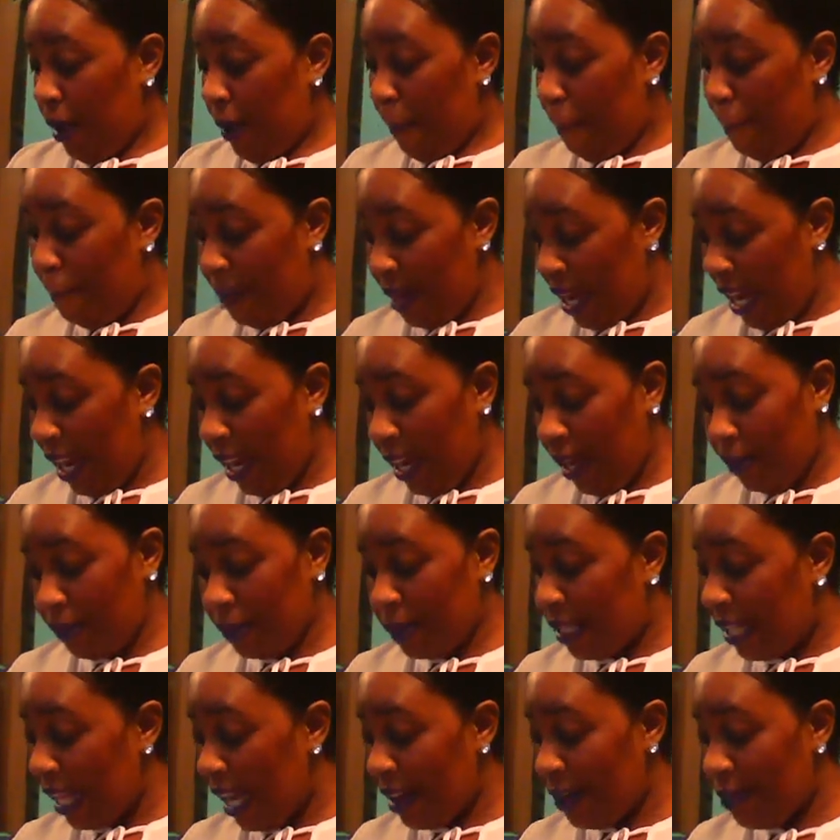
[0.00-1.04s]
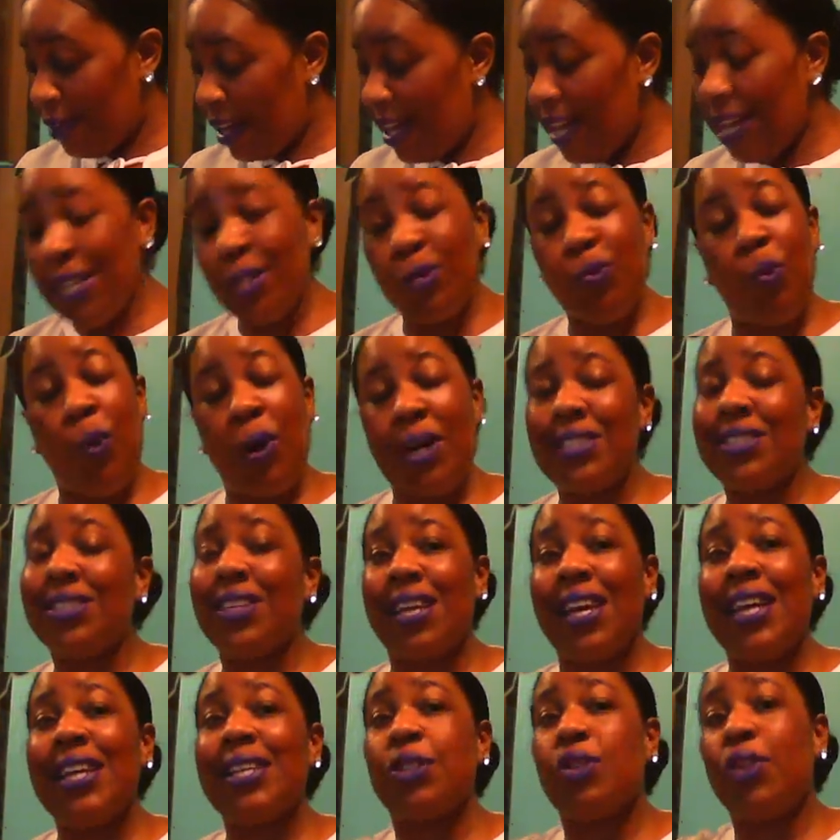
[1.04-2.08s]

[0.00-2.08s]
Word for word: bam, there it is once again.